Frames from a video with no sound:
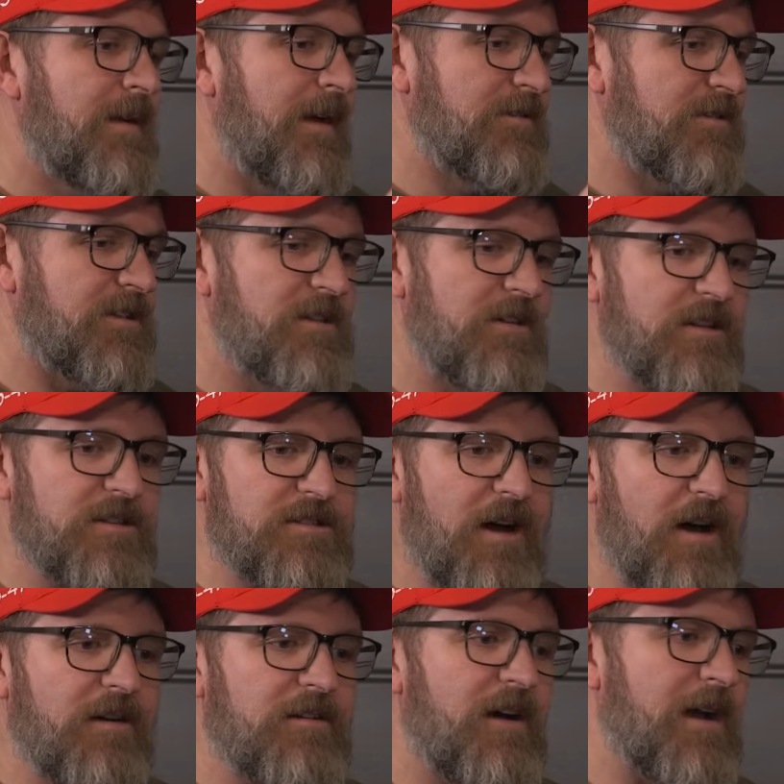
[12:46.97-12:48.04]
I was listening to his
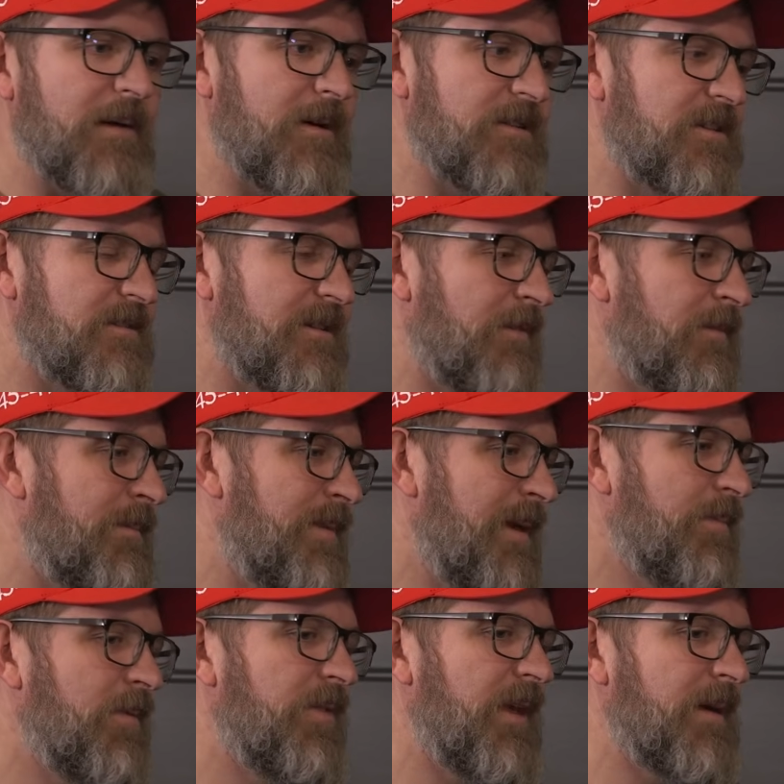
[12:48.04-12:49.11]
daughter talk about. She's like, when
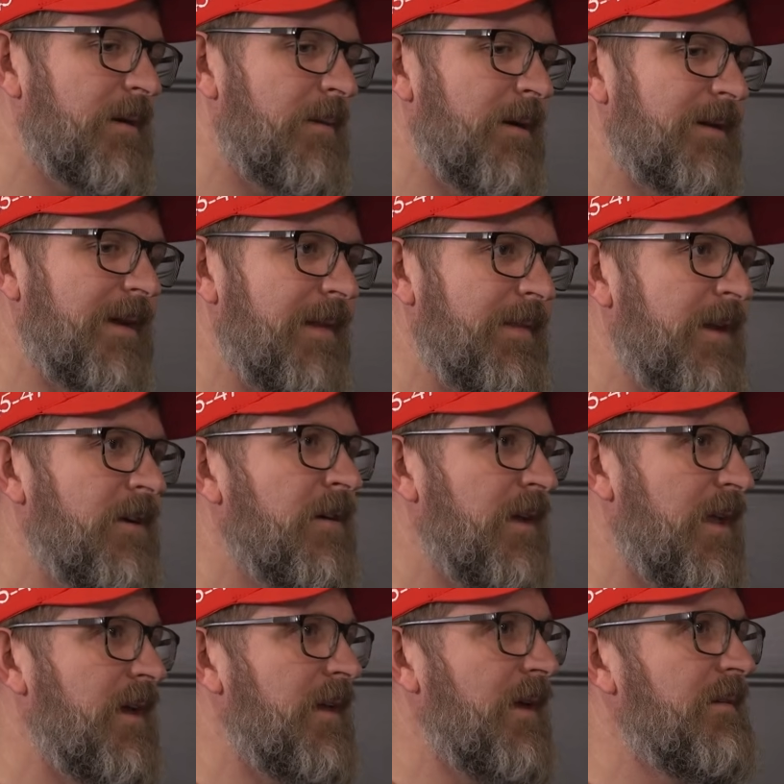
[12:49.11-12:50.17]
people think about my dad, they don't
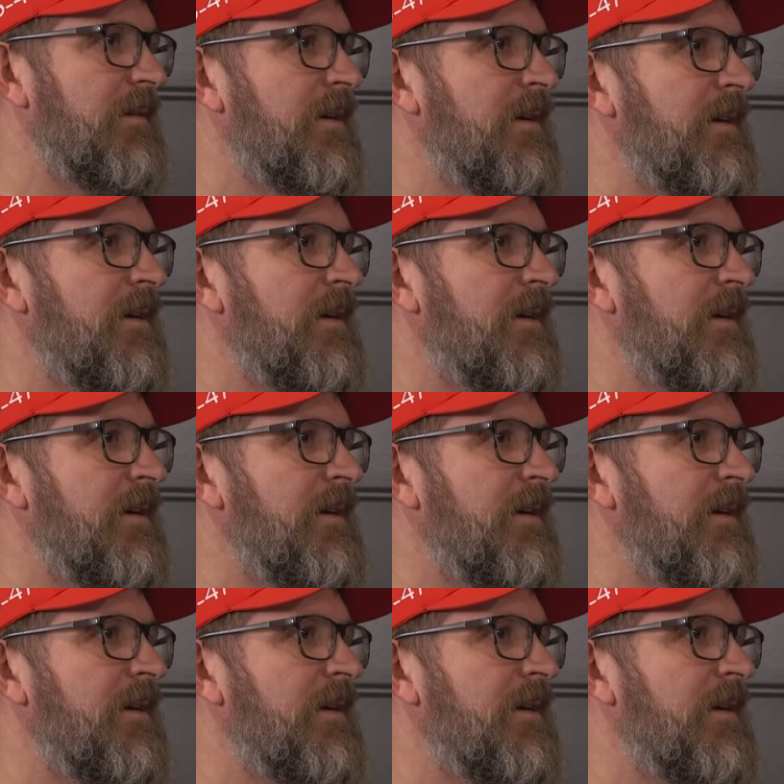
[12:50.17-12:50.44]
get it.